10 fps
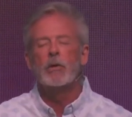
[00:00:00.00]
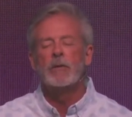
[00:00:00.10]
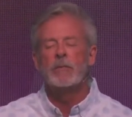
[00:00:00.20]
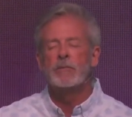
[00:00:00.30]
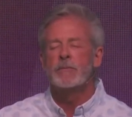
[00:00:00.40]

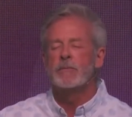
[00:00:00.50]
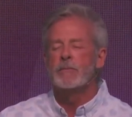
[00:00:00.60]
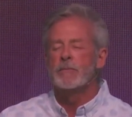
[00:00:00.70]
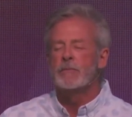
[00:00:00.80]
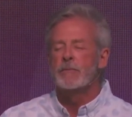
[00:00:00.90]

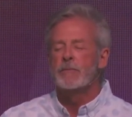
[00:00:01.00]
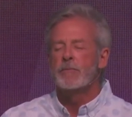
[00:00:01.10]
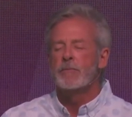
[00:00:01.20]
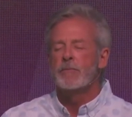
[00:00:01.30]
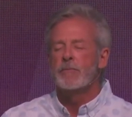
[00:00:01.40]

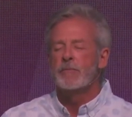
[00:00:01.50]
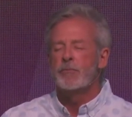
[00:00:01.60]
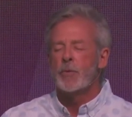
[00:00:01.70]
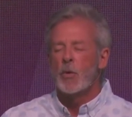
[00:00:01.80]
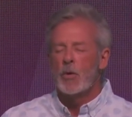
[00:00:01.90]

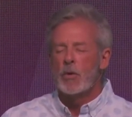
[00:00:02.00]
No one is speaking in this clip.